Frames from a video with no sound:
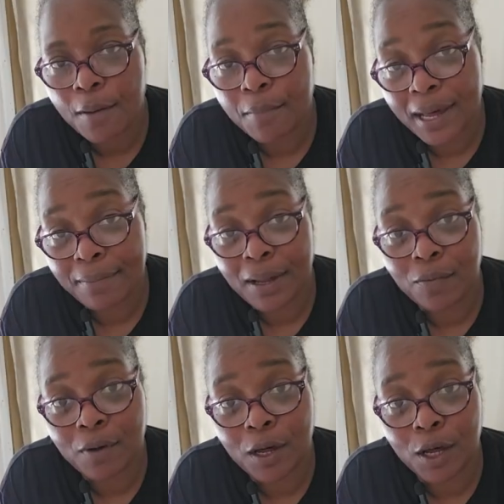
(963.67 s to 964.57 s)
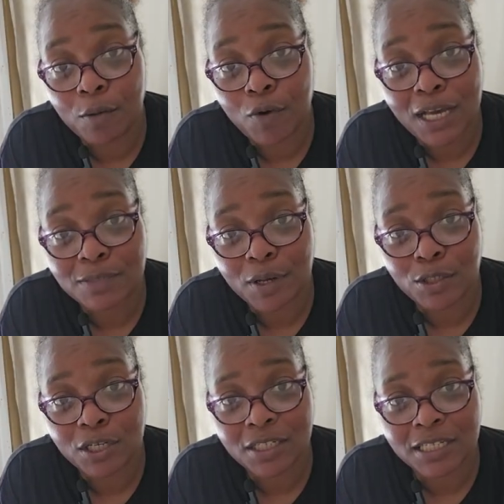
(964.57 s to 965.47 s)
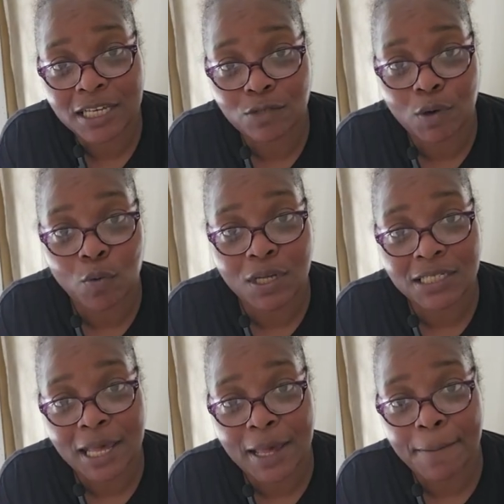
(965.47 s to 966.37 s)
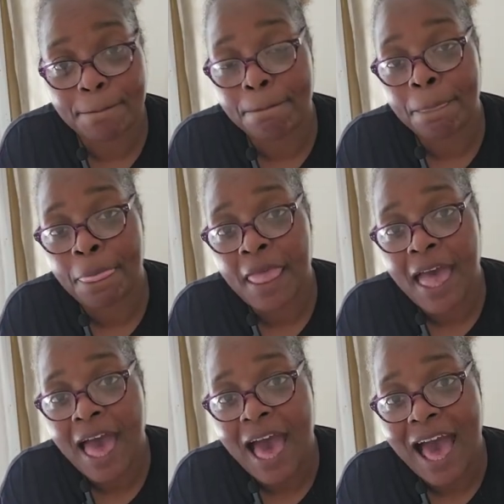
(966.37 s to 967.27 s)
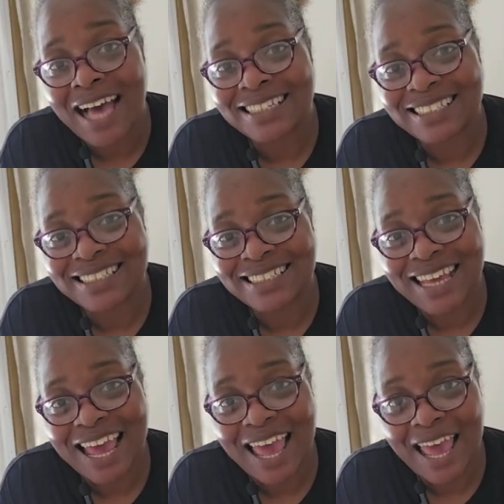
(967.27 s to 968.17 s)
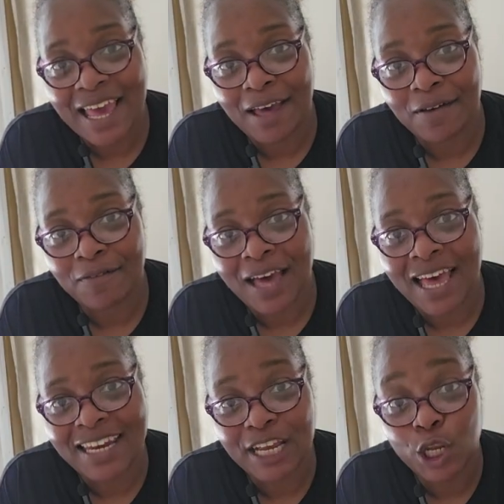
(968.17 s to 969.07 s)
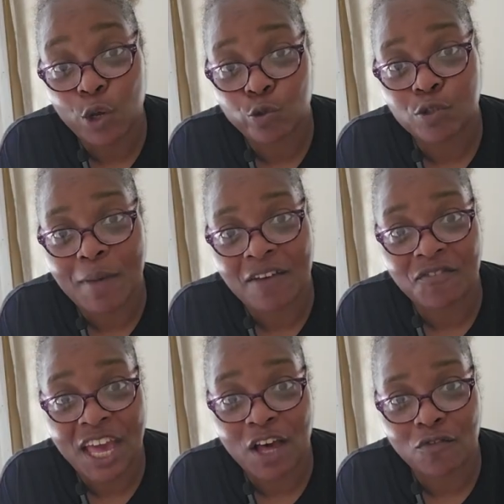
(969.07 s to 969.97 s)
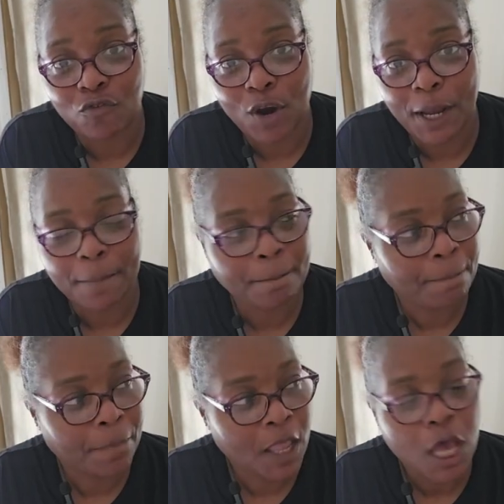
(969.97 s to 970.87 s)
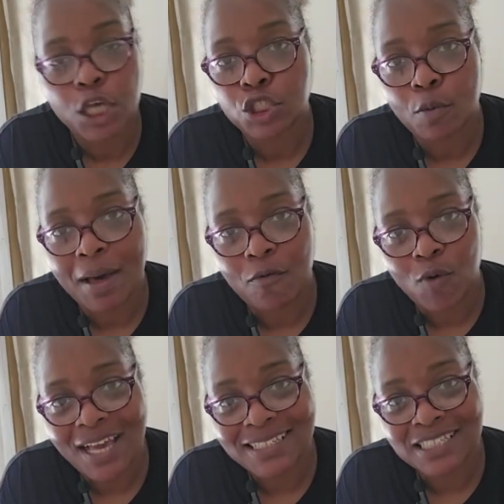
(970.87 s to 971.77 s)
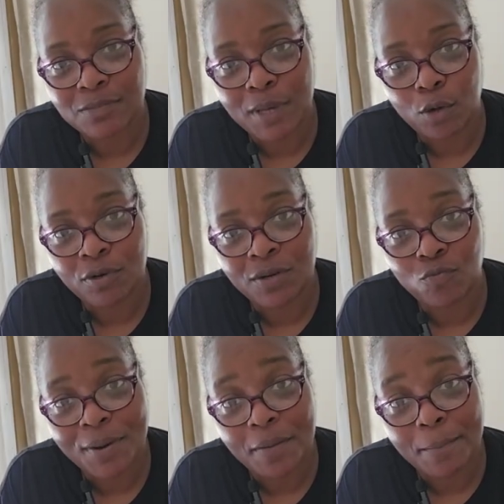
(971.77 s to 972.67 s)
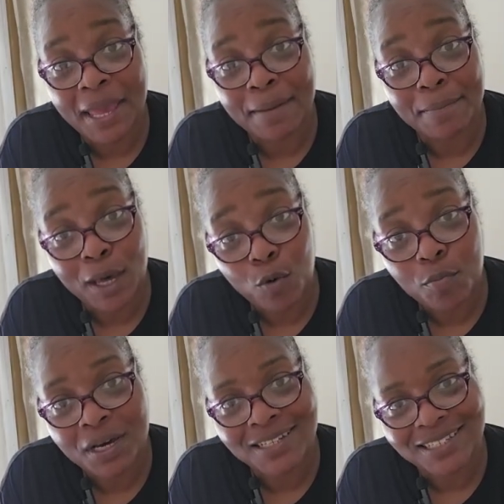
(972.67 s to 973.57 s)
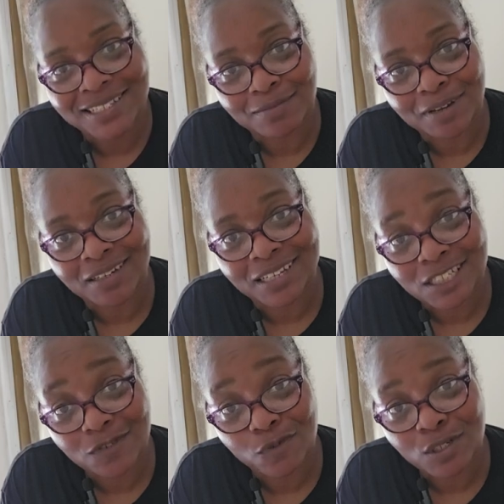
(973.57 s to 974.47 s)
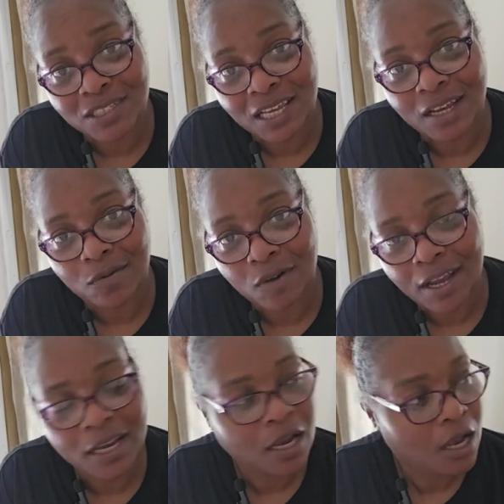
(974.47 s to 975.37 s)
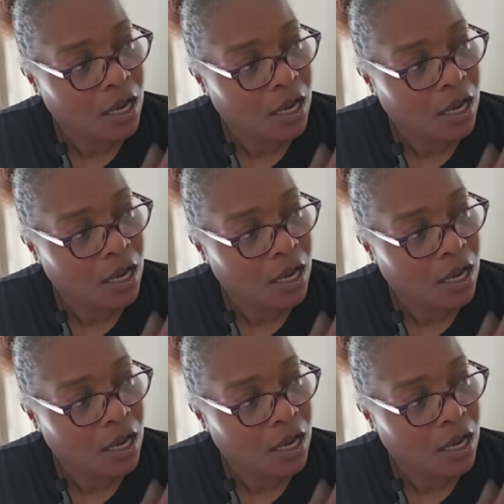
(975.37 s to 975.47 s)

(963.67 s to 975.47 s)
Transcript: by my wax melter because guess what? One time I didn't close my valve right. So my wax is melting melting because I stepped out the kitchen for a second, right?